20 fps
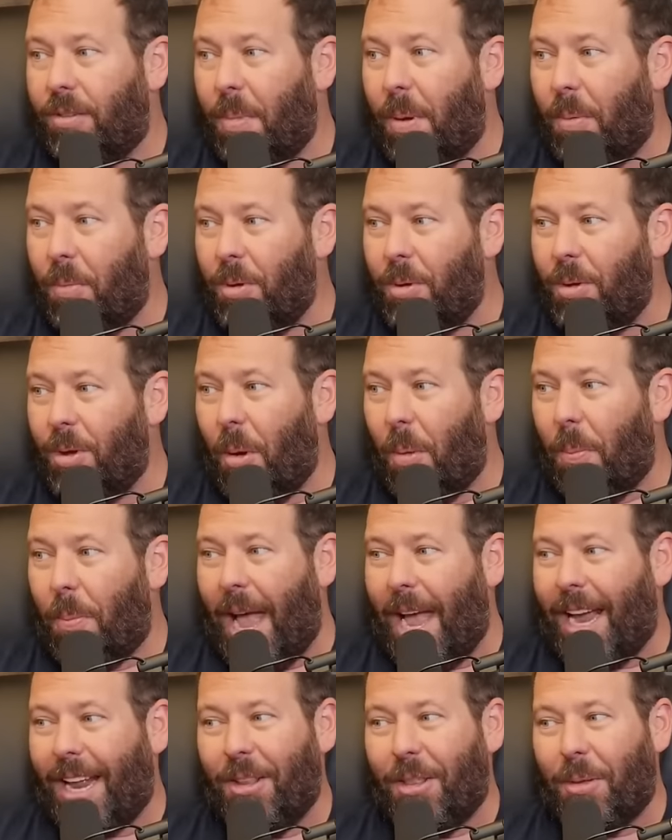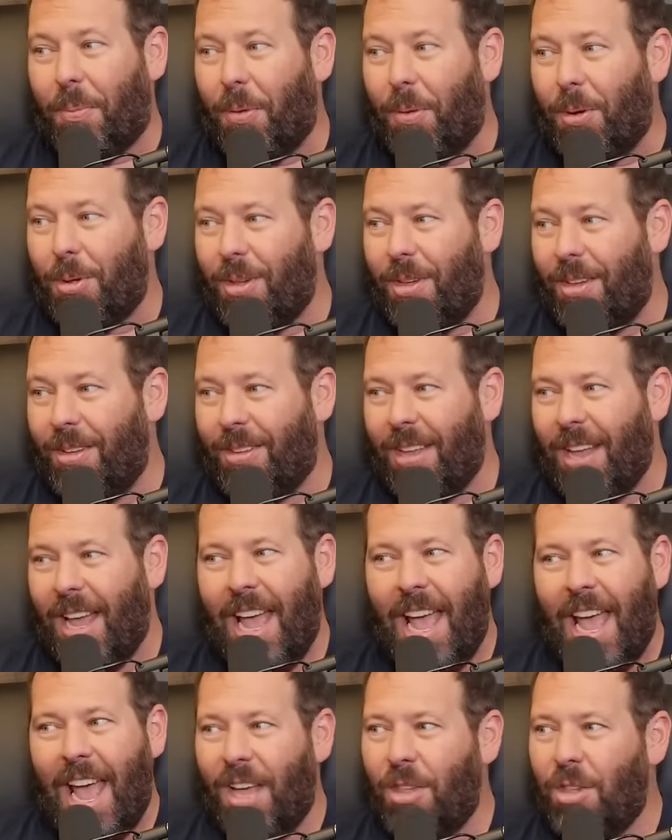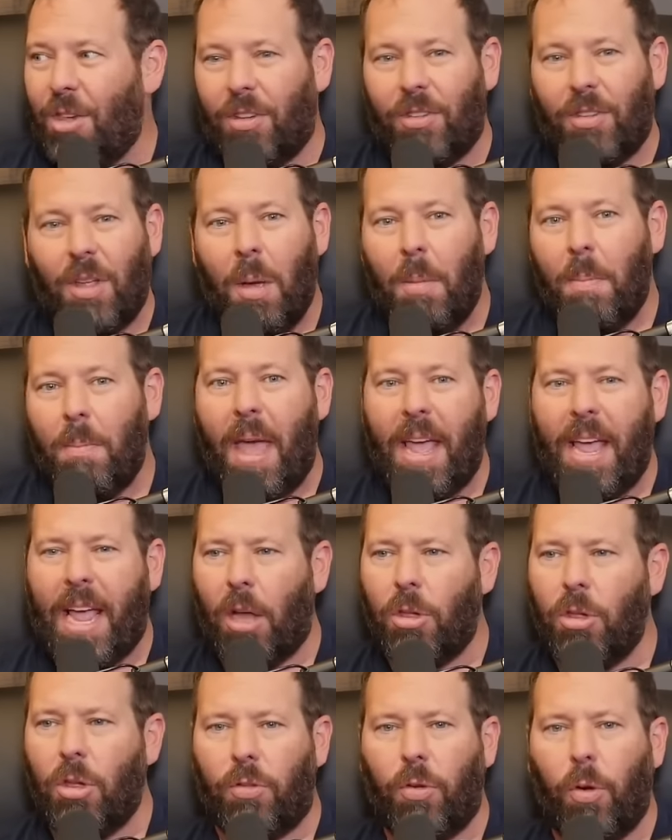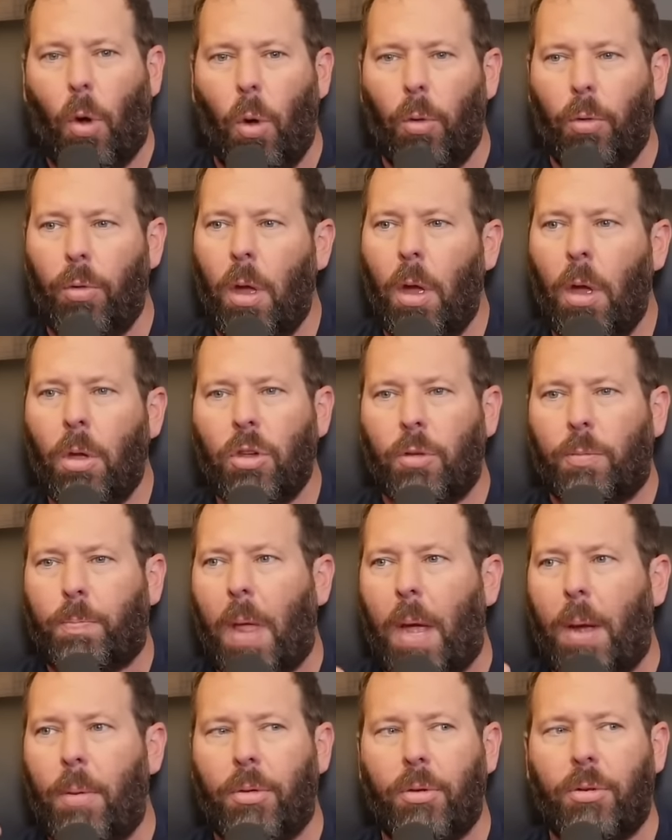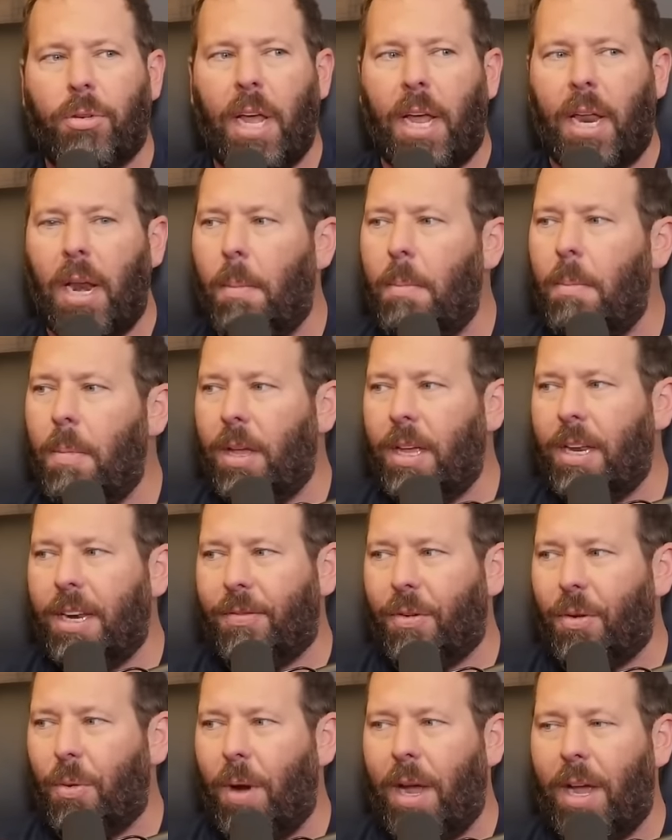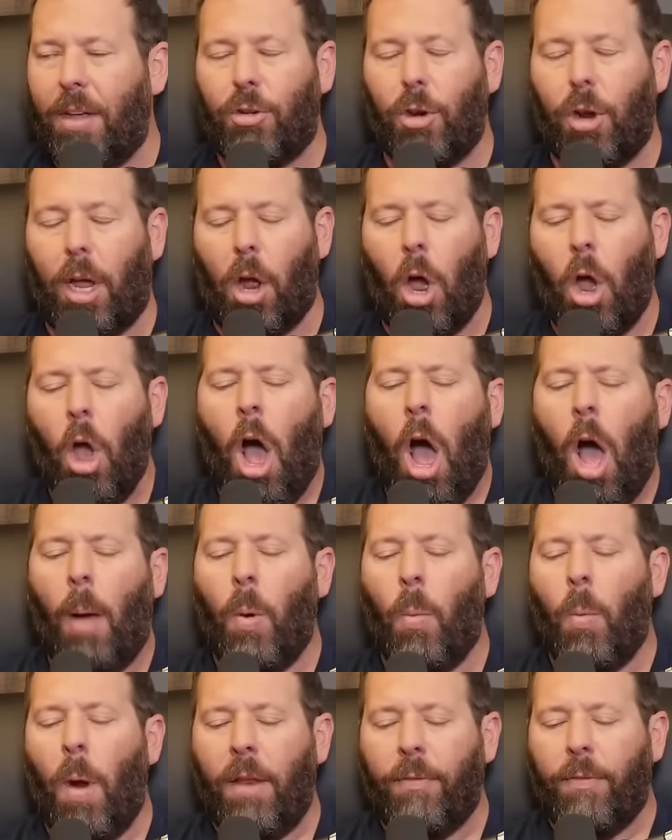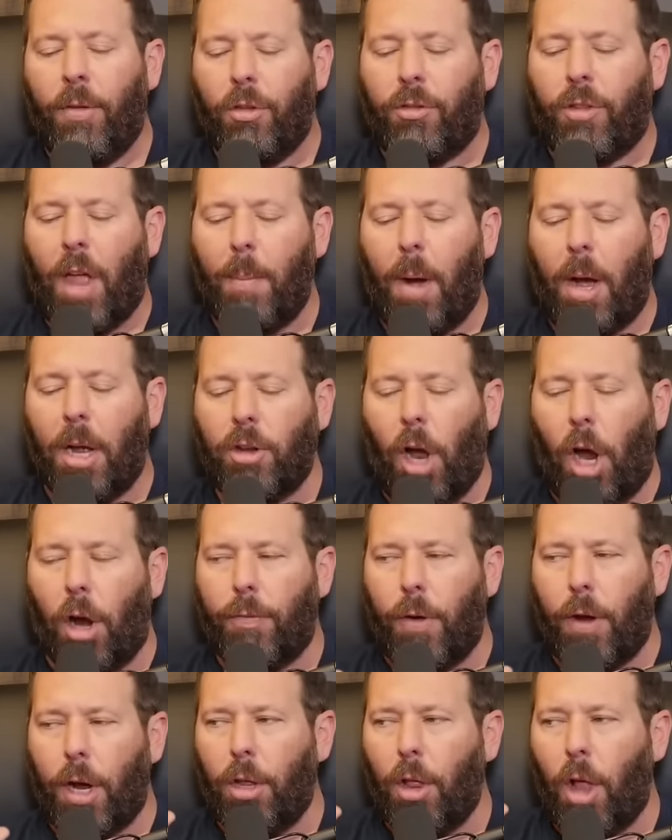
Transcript: Remember when you go back into the bushes? Oh, yeah. And just make out and just hold, just play with her tit a million different ways. You're like, I've been waiting for this day my entire fucking